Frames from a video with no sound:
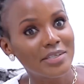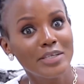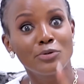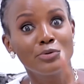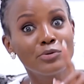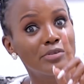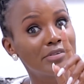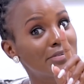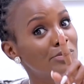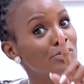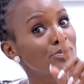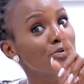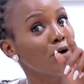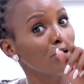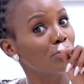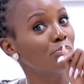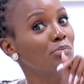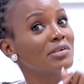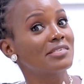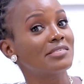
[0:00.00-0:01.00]
he'll
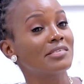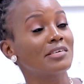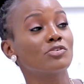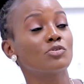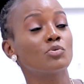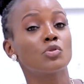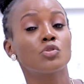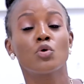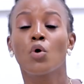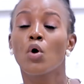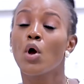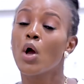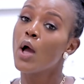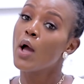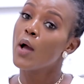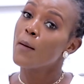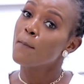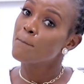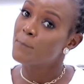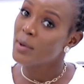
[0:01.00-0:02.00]
not be stingy with you.
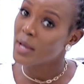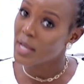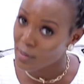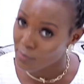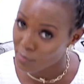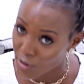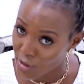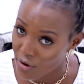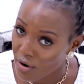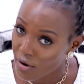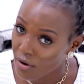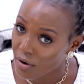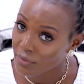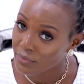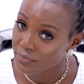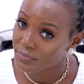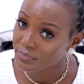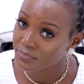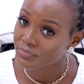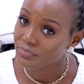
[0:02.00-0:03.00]
Baby girl,